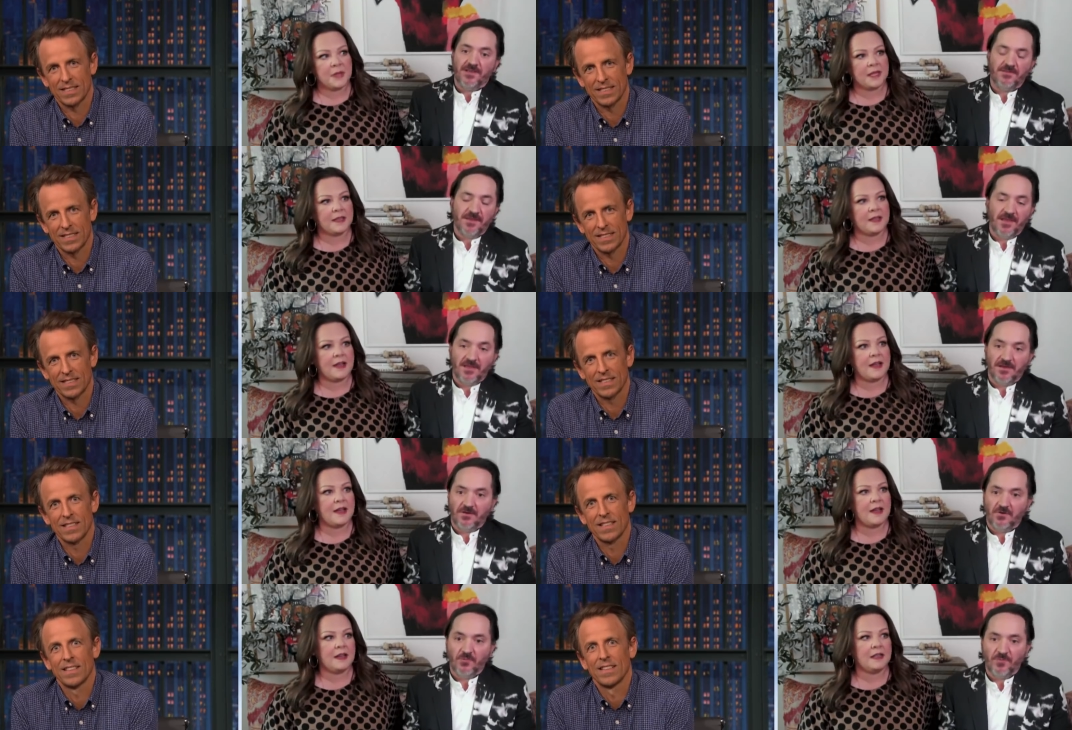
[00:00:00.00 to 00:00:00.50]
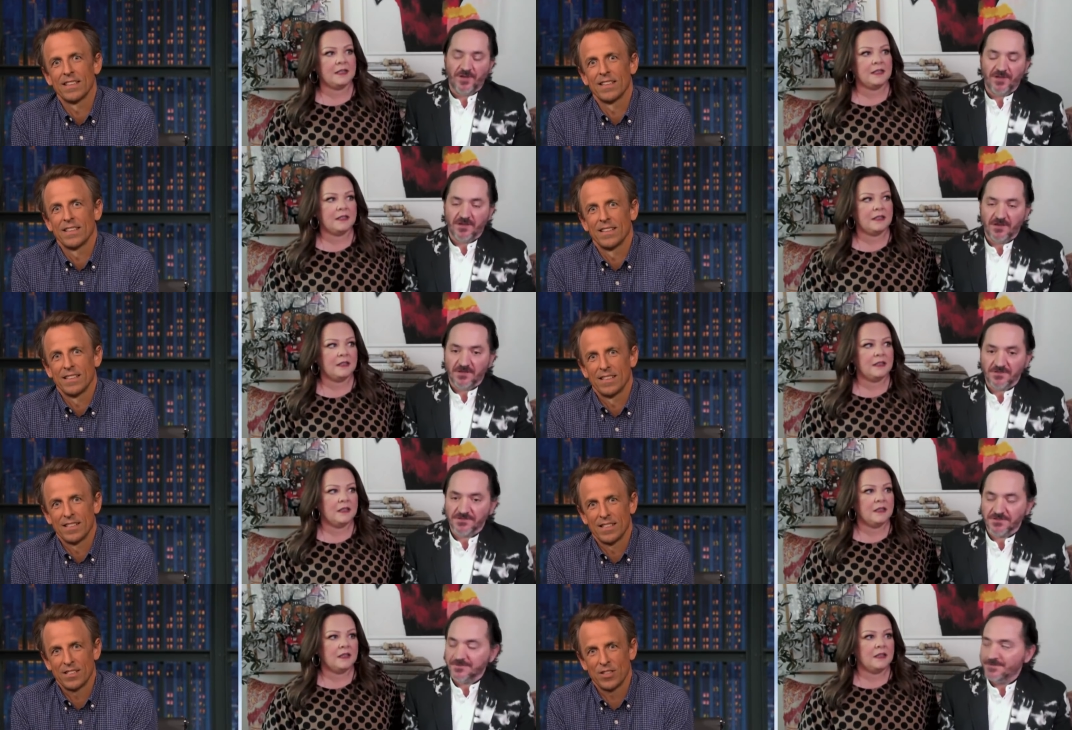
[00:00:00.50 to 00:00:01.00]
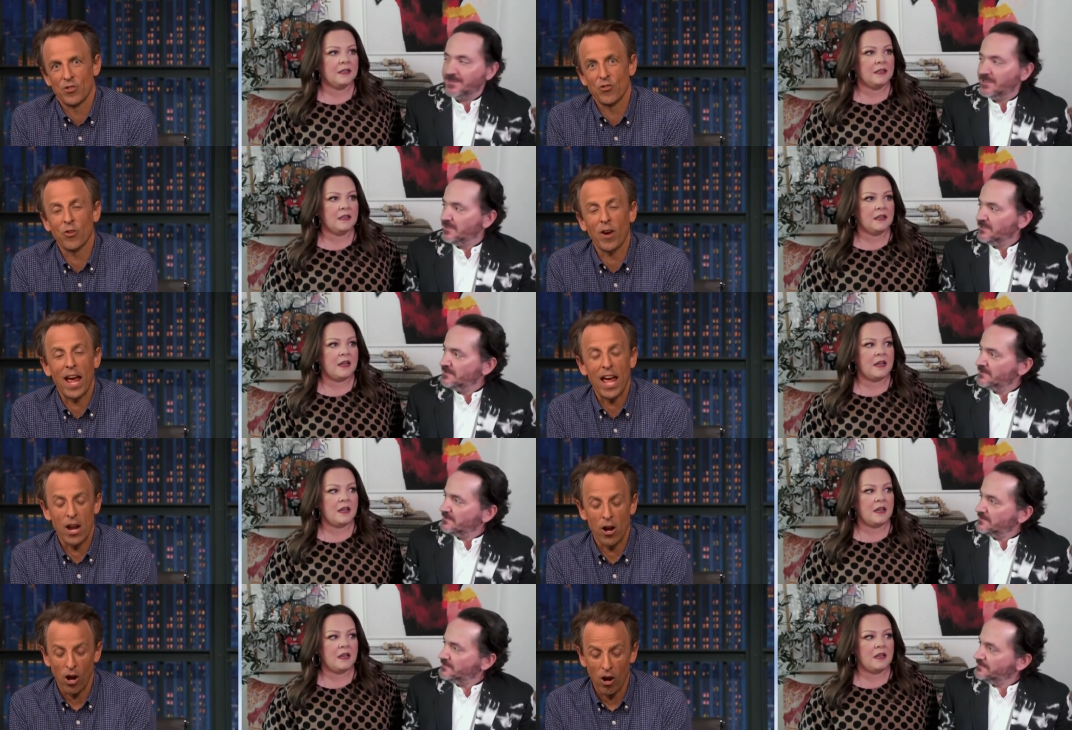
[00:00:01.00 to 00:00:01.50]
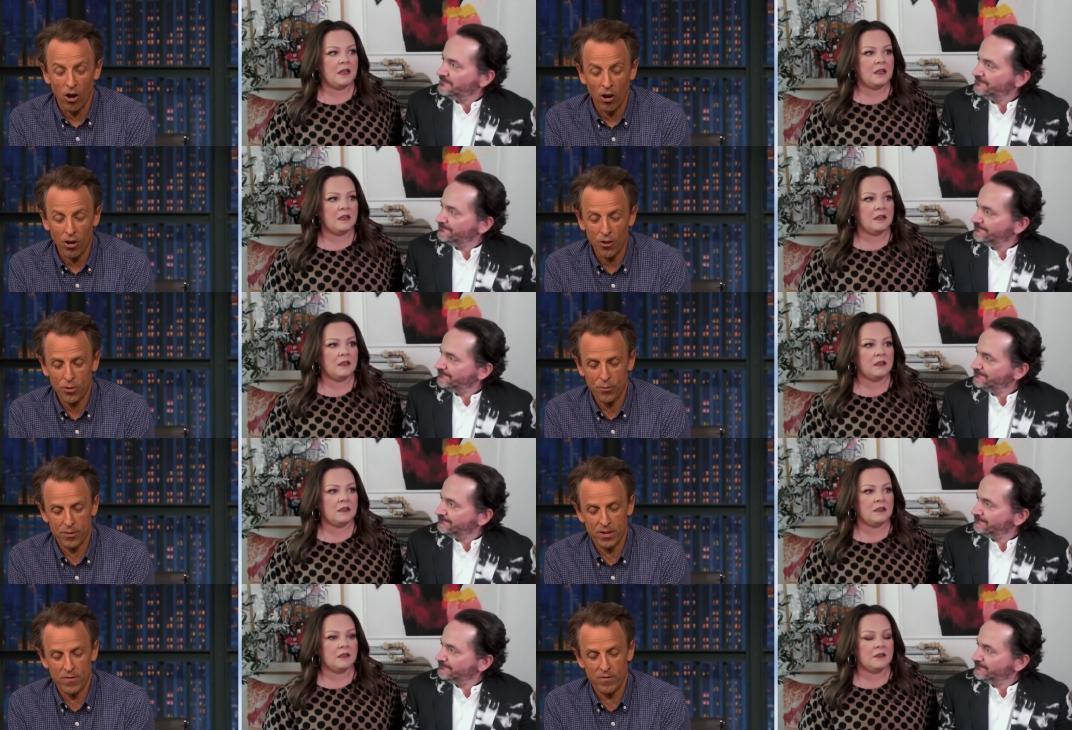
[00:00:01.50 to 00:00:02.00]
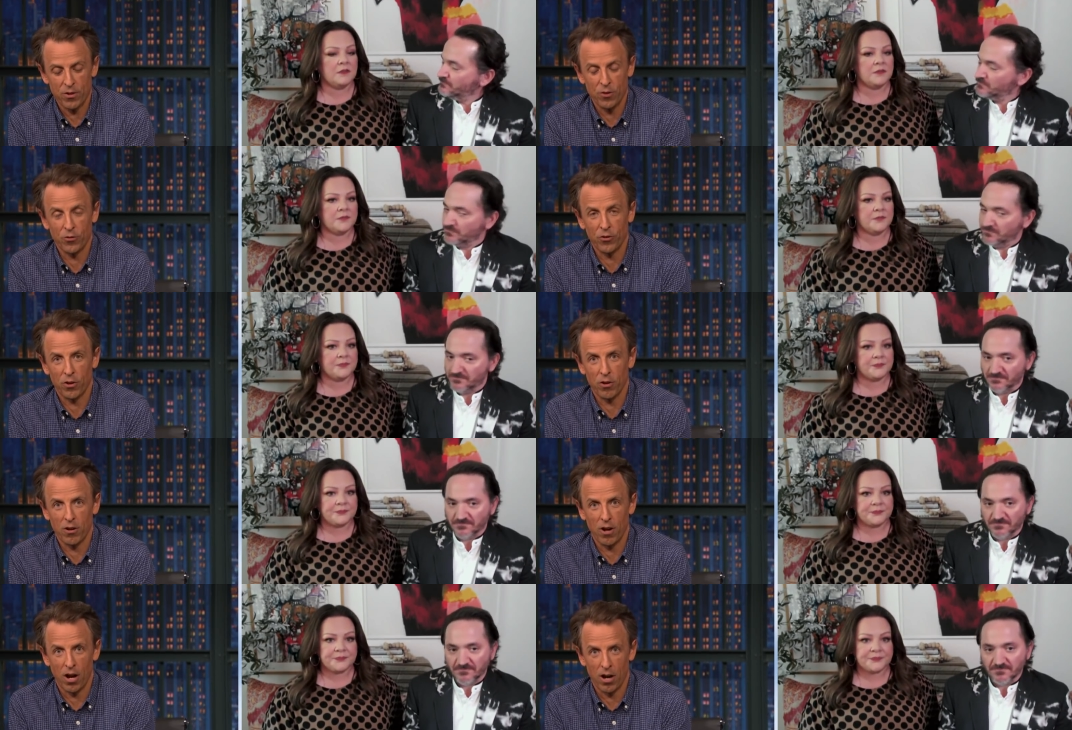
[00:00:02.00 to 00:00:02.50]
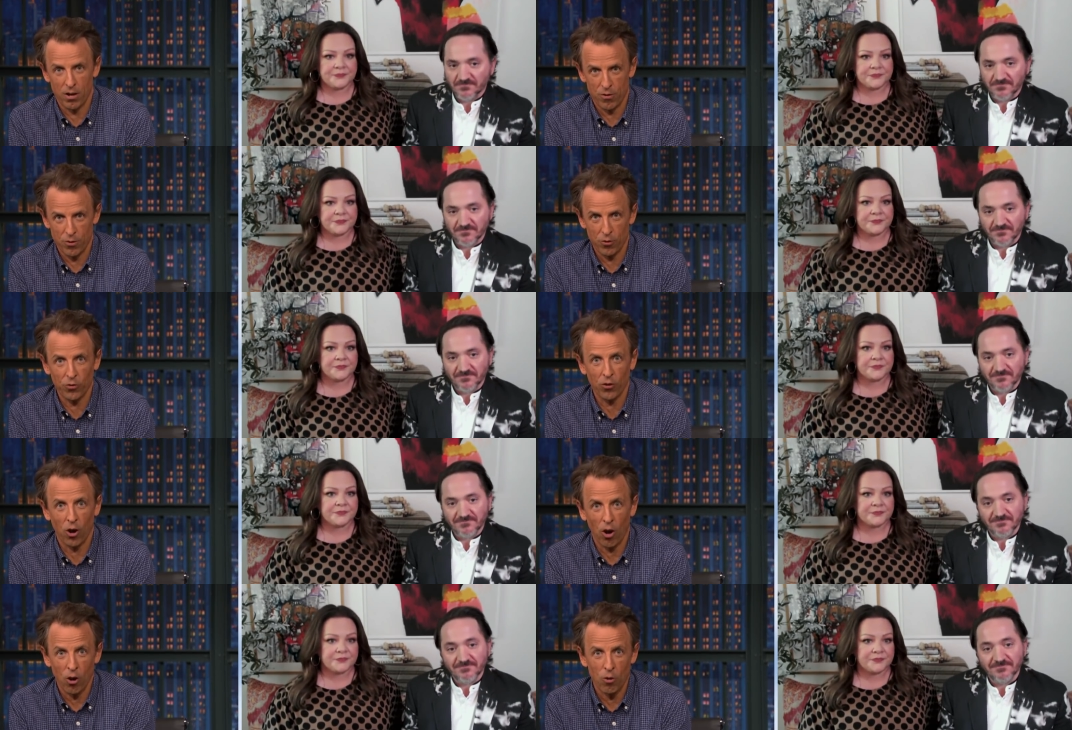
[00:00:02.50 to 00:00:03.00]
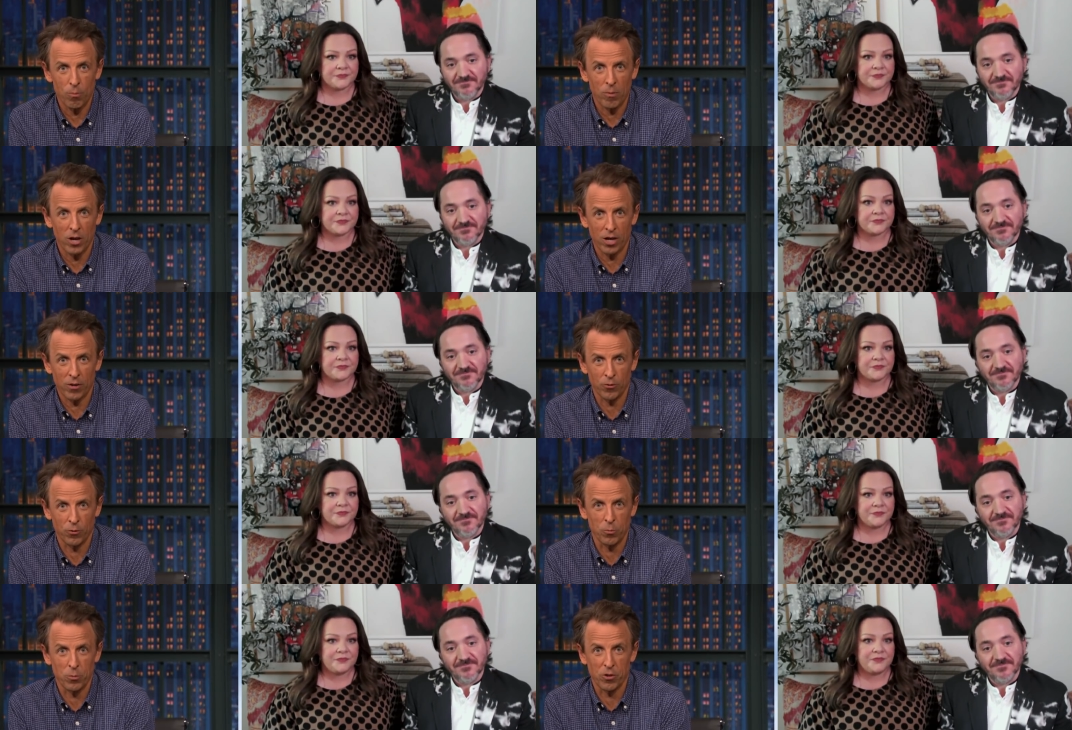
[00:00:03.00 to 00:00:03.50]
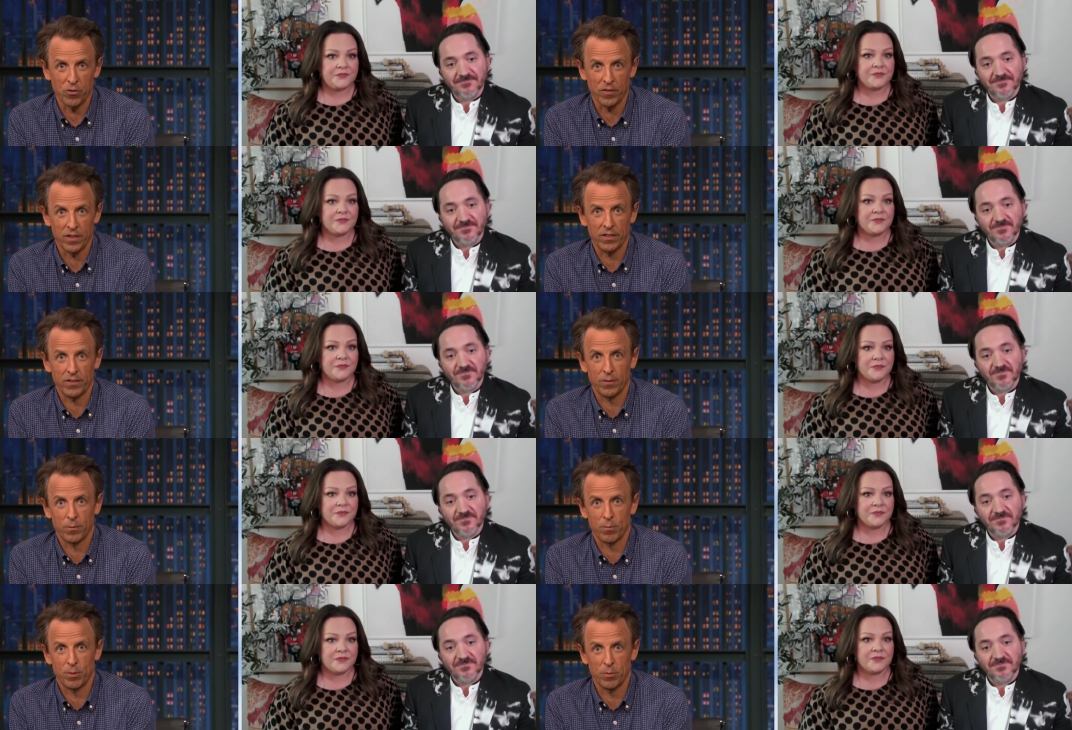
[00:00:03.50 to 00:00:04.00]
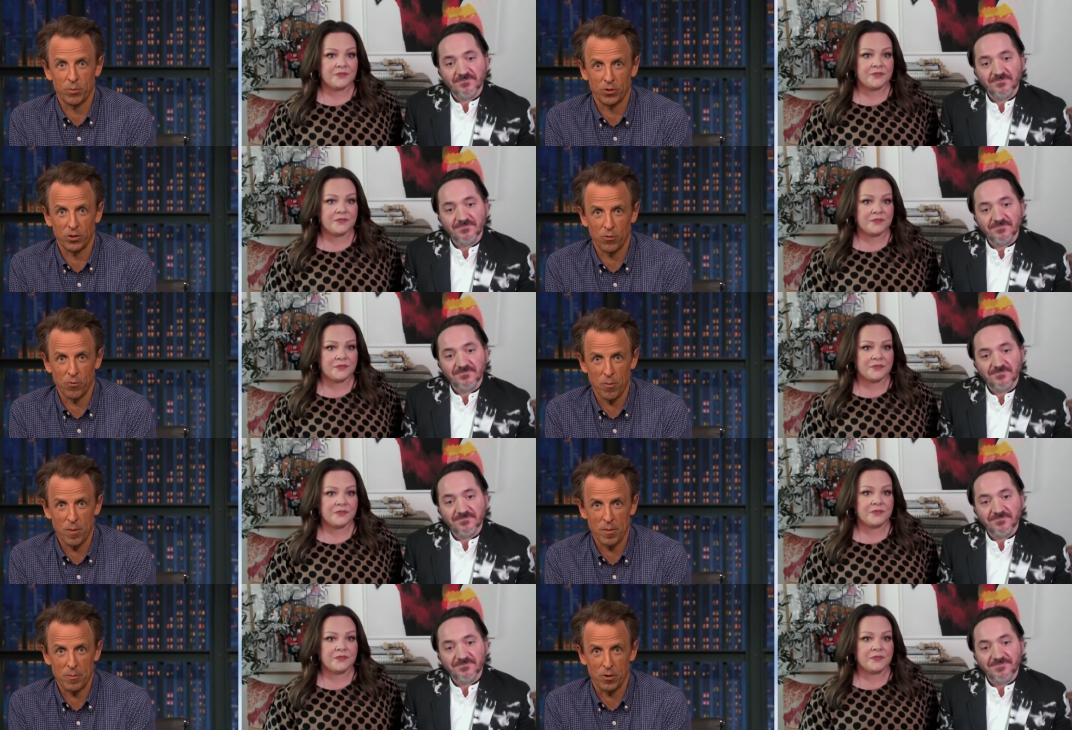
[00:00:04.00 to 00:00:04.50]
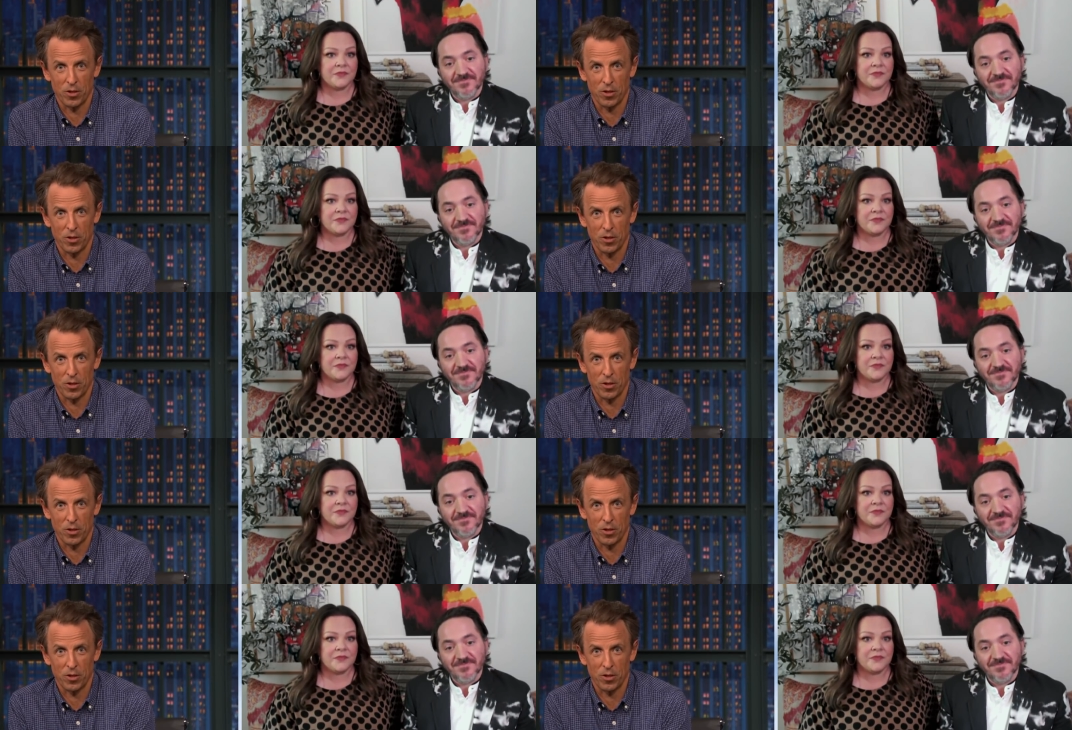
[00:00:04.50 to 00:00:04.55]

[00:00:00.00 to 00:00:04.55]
Speaker 1: my God. Oh my gosh.
Speaker 2: Those are, uh, all three of those are, are those are all Marvel movies. People don't remember.